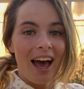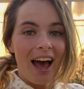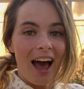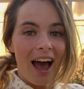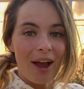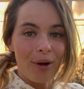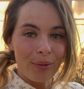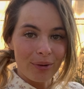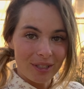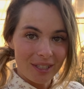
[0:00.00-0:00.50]

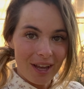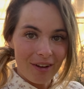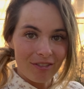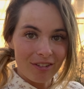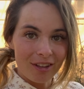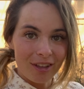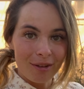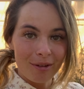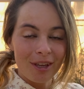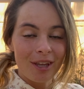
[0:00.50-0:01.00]
I will
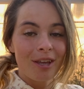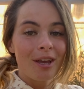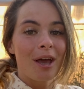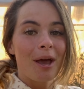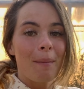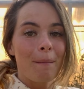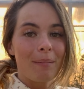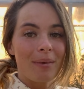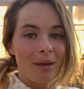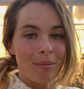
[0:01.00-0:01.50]
definitely
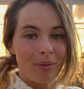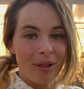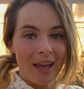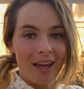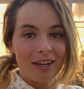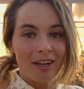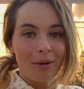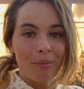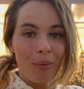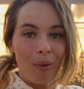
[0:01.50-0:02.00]
be
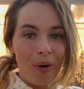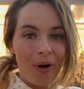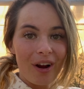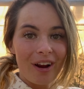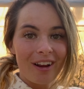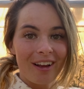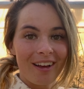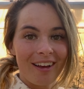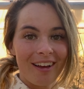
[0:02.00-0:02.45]
planting more.